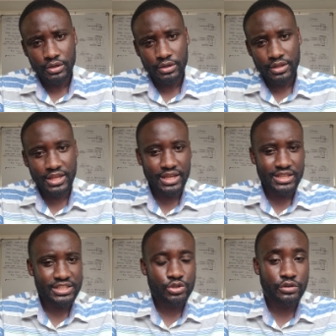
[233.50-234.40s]
there
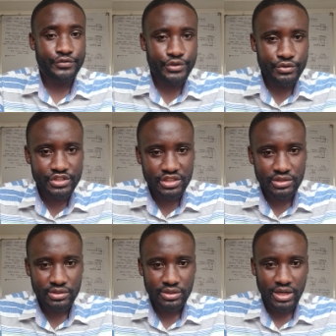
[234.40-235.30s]
is
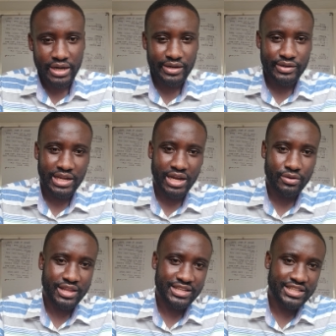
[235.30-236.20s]
confusion around how
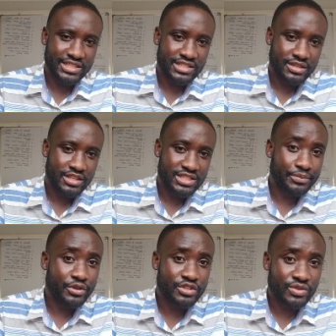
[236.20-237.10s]
that is
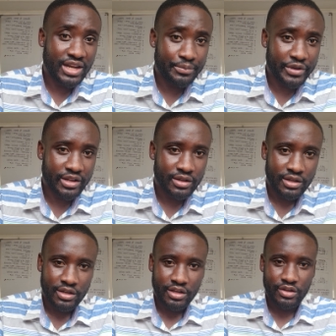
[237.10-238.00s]
supposed to happen.
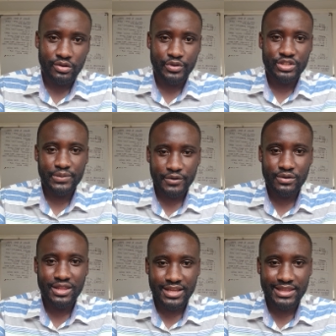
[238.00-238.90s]
Because people would
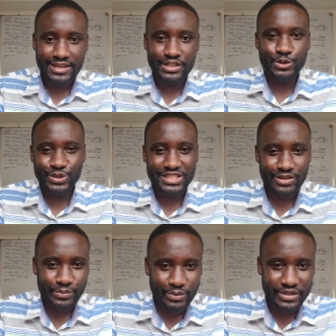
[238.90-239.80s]
think that you sell
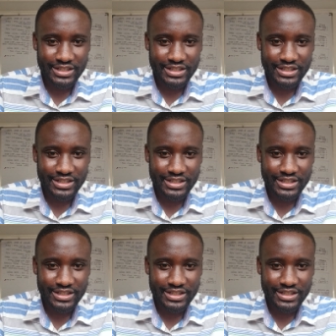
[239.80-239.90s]
a property